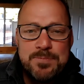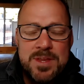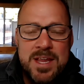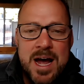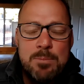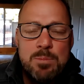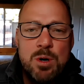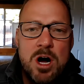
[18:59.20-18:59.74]

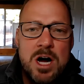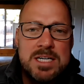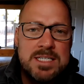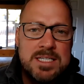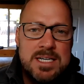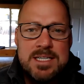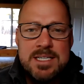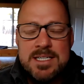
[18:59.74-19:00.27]
that
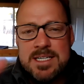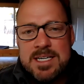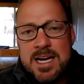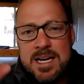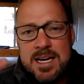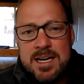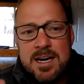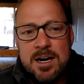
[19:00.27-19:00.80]
process is
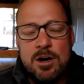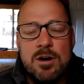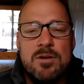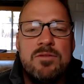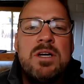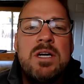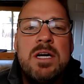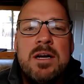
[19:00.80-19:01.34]
taken care
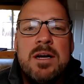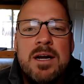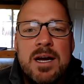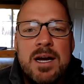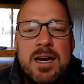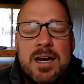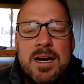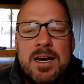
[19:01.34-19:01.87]
of,
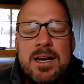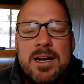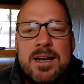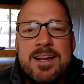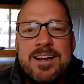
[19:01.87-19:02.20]
and